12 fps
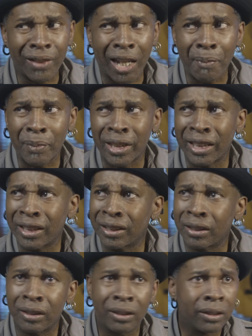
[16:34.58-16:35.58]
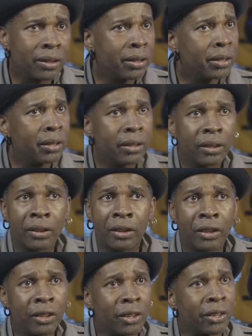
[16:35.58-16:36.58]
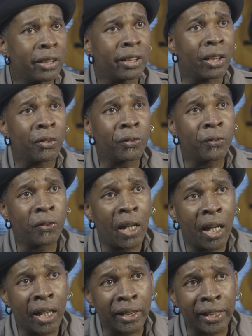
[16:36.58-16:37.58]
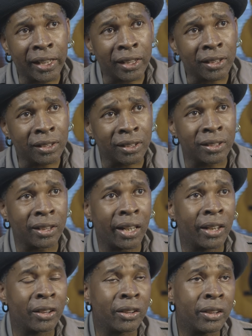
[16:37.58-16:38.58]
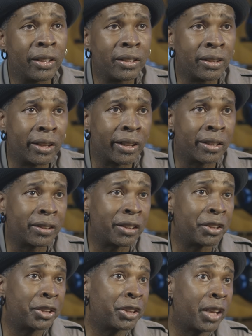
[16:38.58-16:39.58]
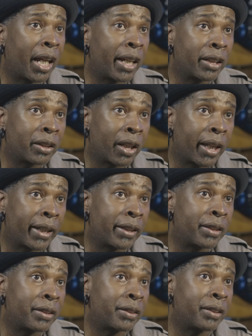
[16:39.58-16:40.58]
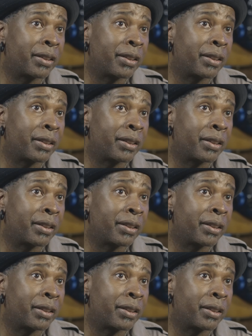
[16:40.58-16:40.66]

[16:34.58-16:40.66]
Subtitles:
I mean, the Delphonics, the Stylistics, the Shy Lights,